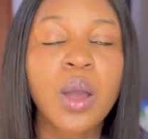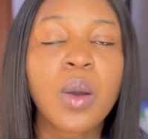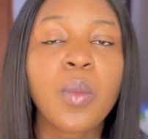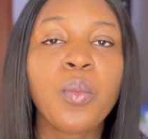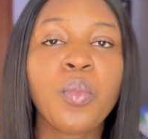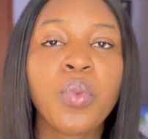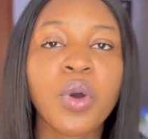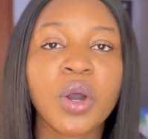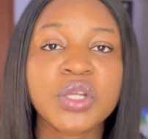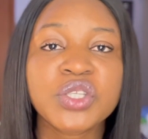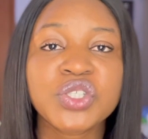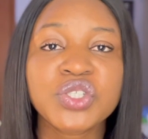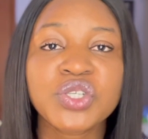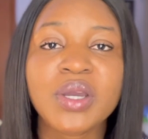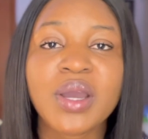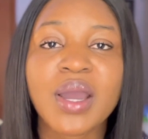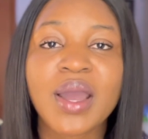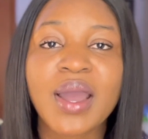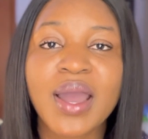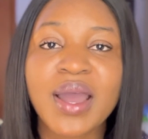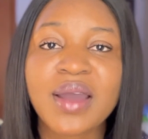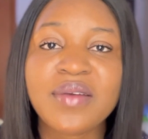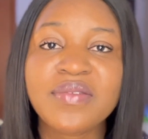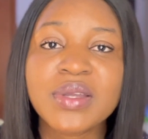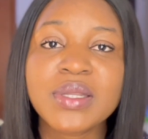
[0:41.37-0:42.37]
but you are
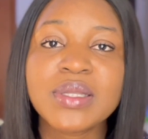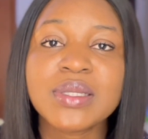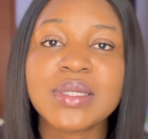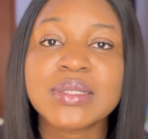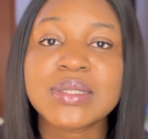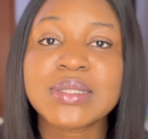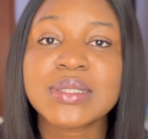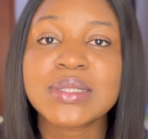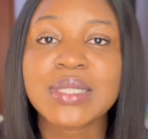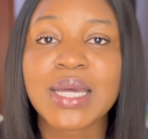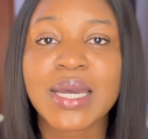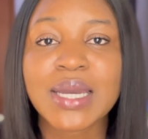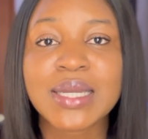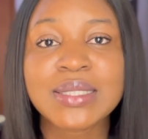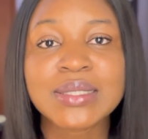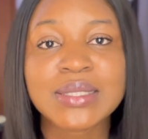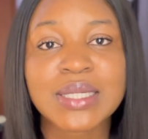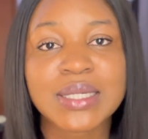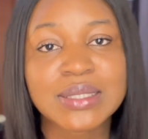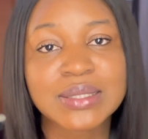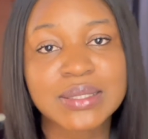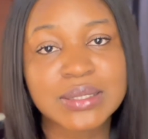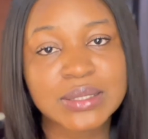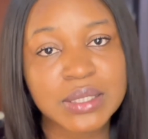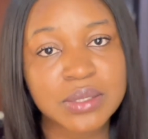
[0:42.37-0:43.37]
having the signs
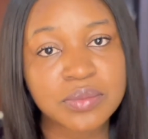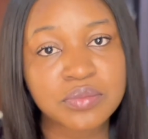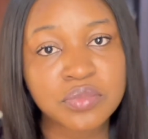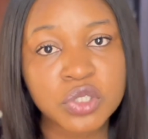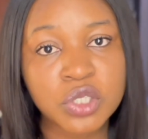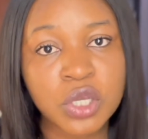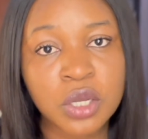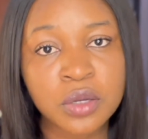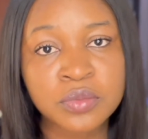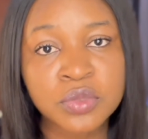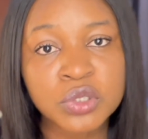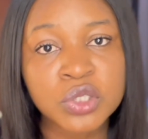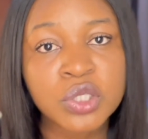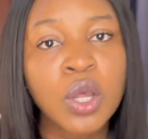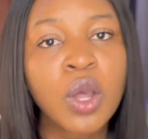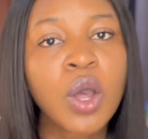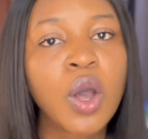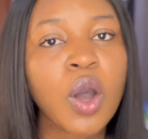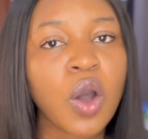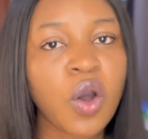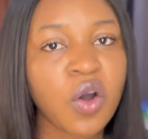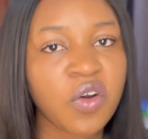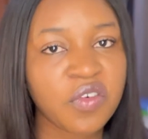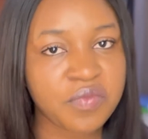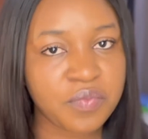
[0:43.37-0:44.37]
and symptoms
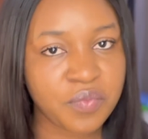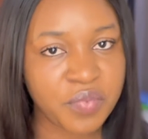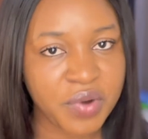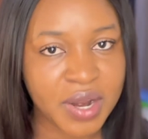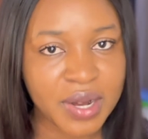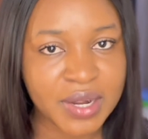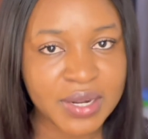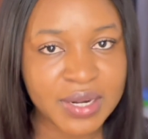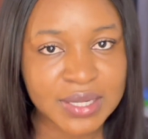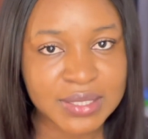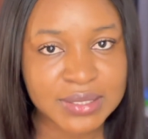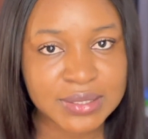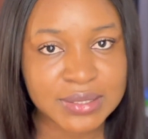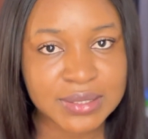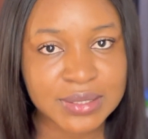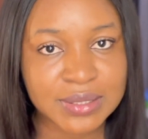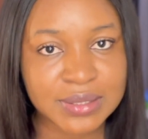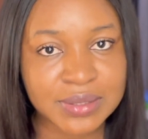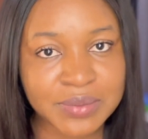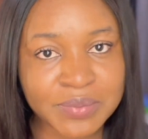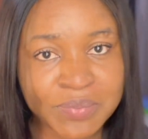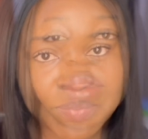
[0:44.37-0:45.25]
of pregnancy.